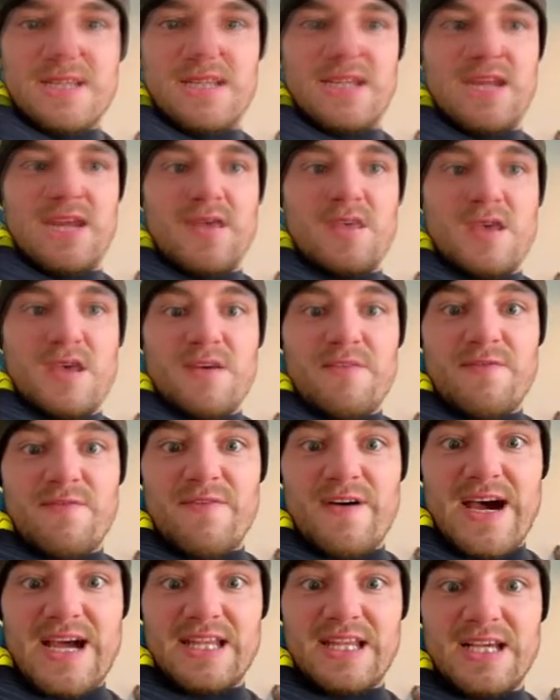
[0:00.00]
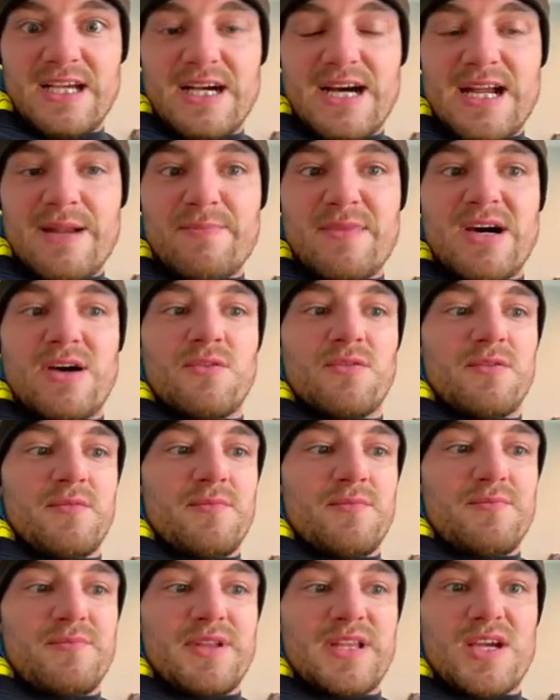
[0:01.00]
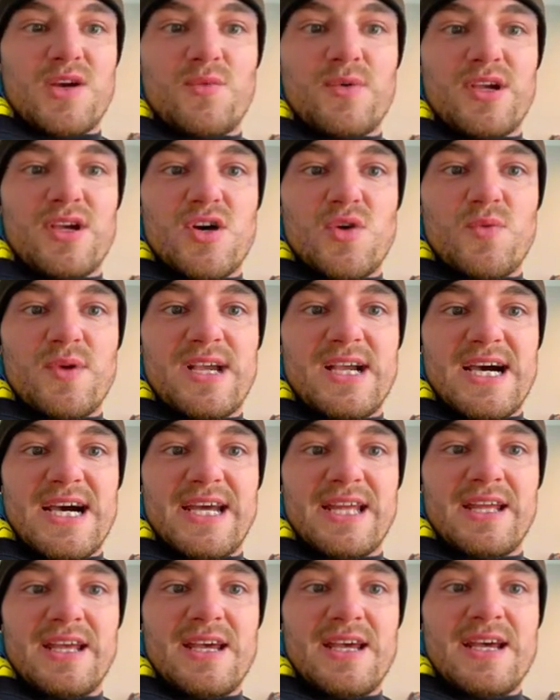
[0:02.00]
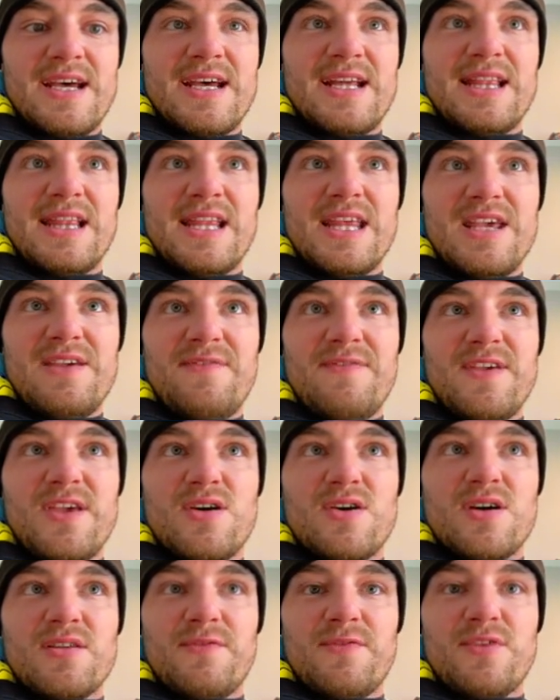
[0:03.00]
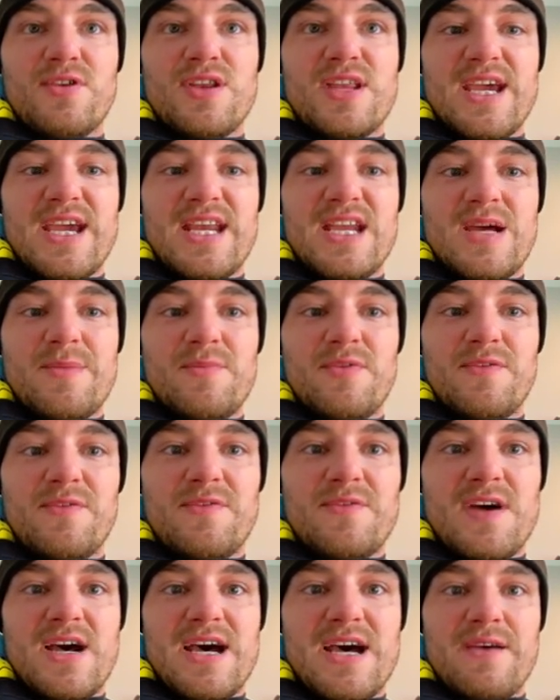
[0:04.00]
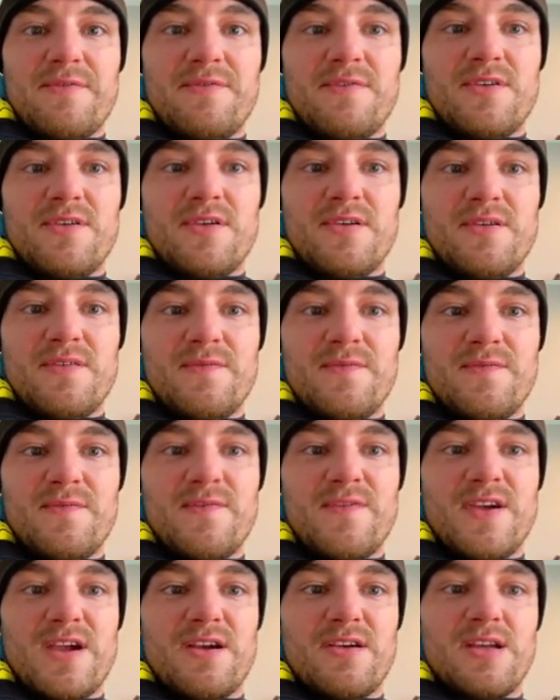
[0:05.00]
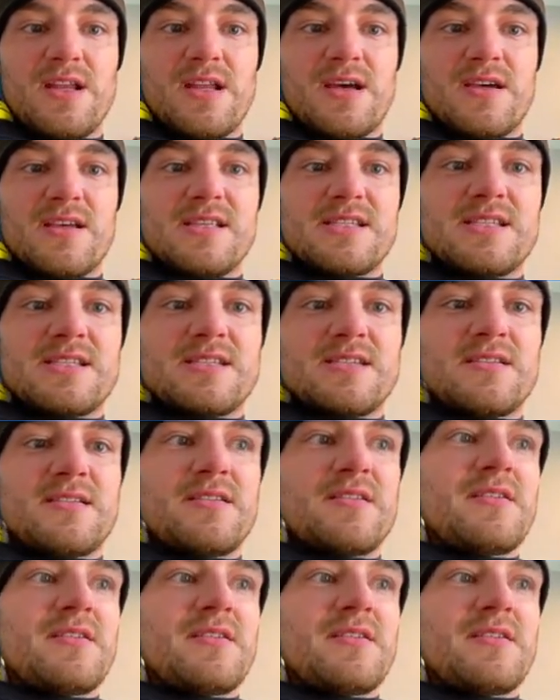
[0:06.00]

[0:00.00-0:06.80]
timeout. Finally got him out. But there we go. We got Leafeon for day number five. Very nice.